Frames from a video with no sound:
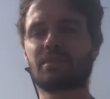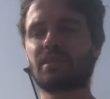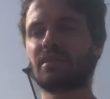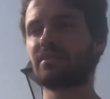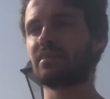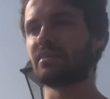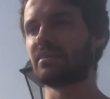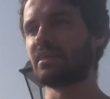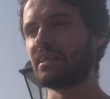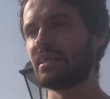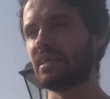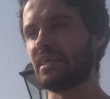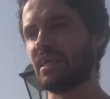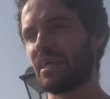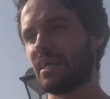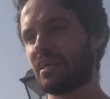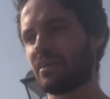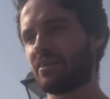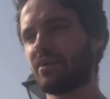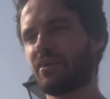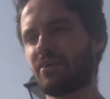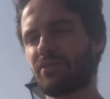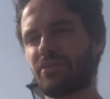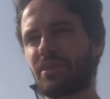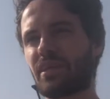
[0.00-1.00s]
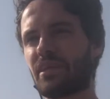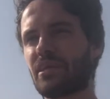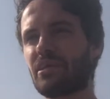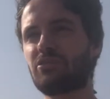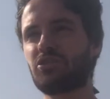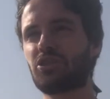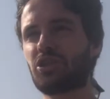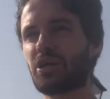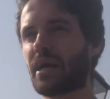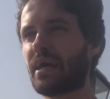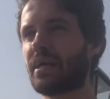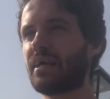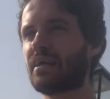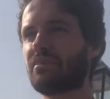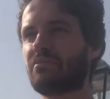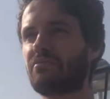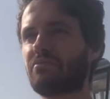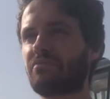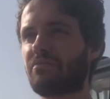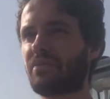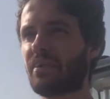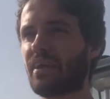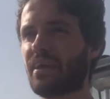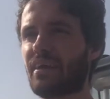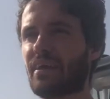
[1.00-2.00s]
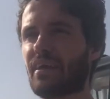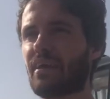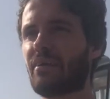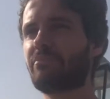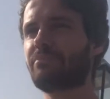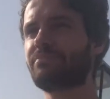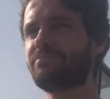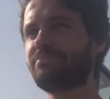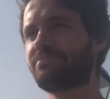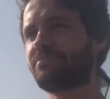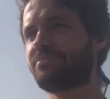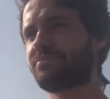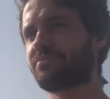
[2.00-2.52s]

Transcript: And you've got to think he traded for him,